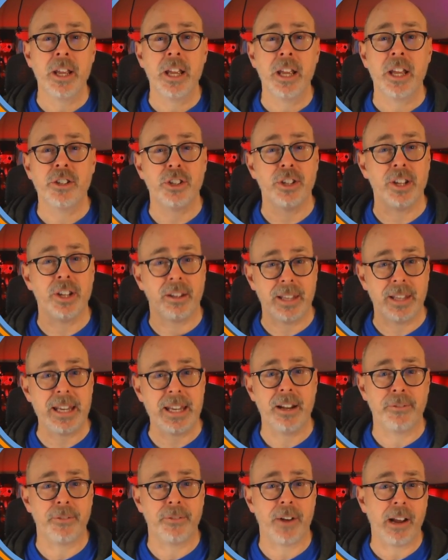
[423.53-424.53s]
to delete
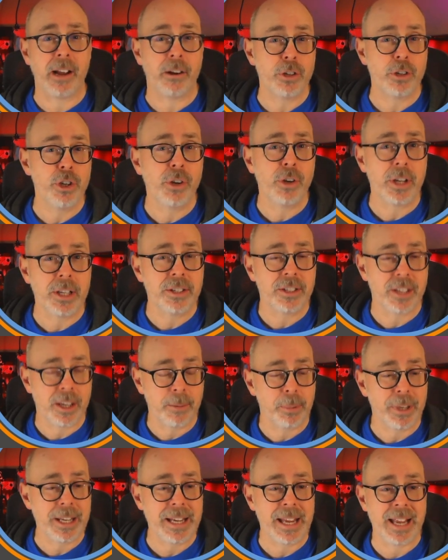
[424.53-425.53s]
a file, you can
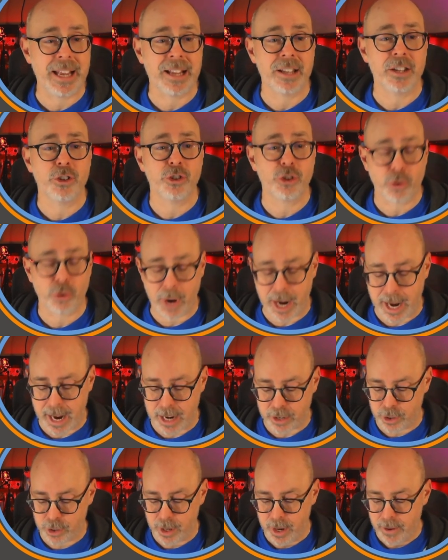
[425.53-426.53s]
simply hit
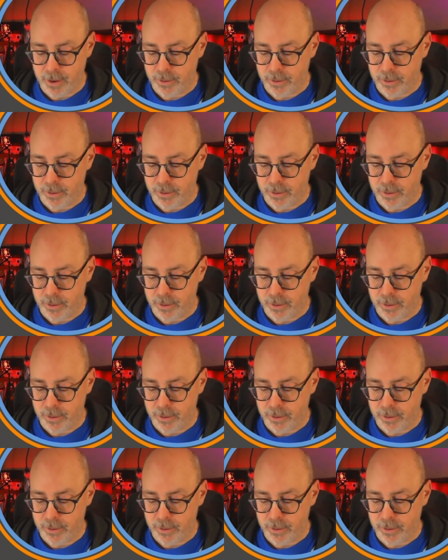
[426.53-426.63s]
scratch